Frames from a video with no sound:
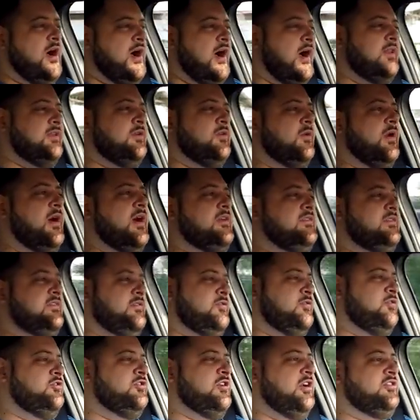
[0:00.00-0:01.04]
Otherwise,
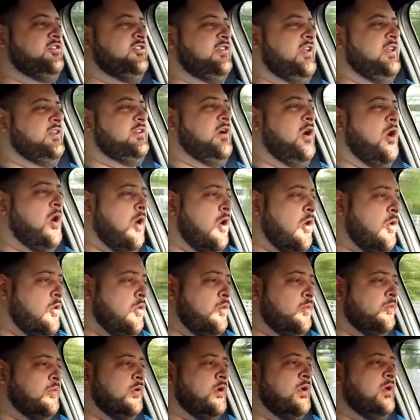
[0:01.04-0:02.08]
if you charge it at
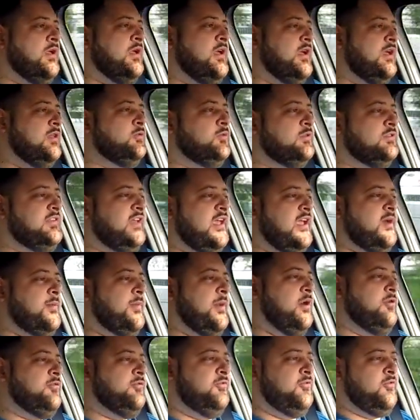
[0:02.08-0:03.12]
home, it will take
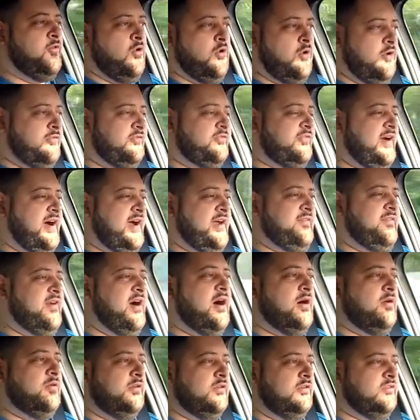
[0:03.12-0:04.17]
about 4 or 5
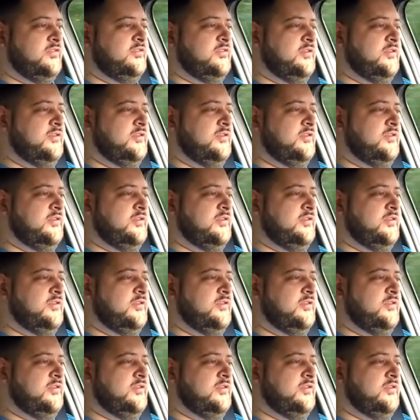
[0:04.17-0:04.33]
hours.